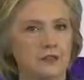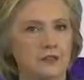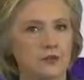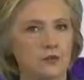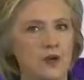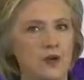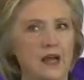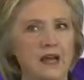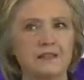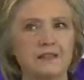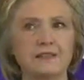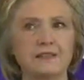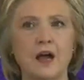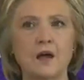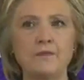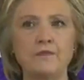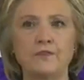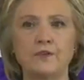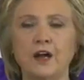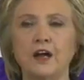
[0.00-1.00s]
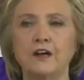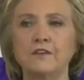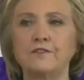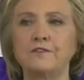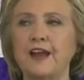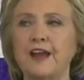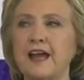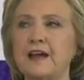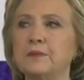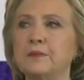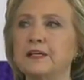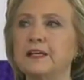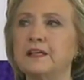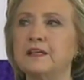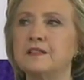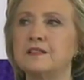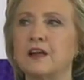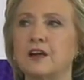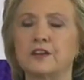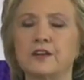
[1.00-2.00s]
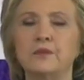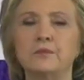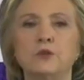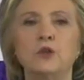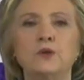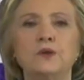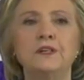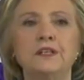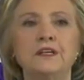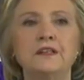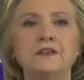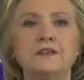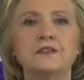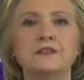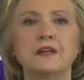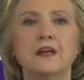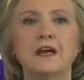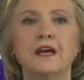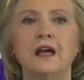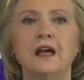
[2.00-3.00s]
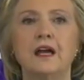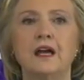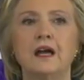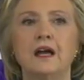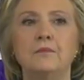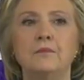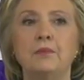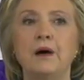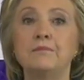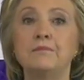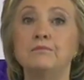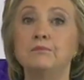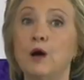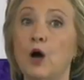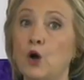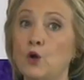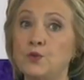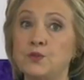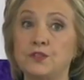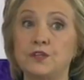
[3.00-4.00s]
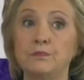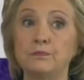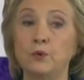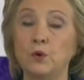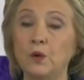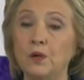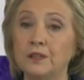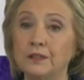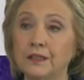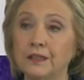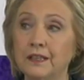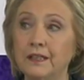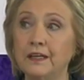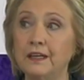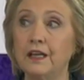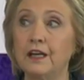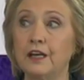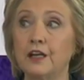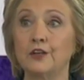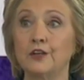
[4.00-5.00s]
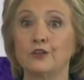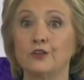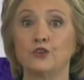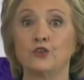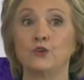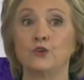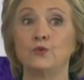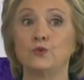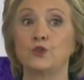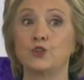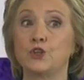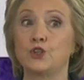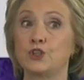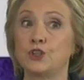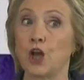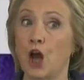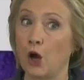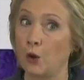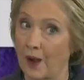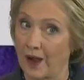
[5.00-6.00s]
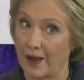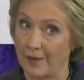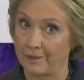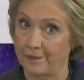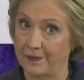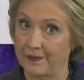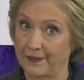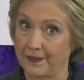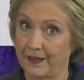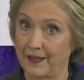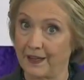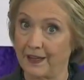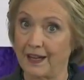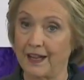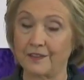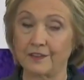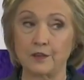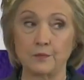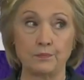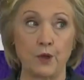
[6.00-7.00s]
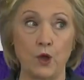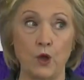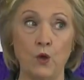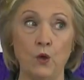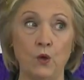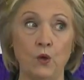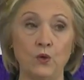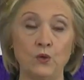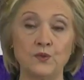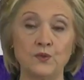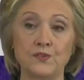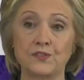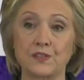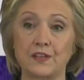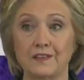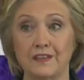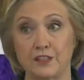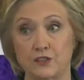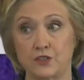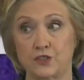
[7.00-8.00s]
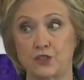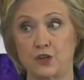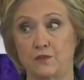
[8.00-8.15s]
to rise up for our families, our communities, but most importantly, to show up at the polls this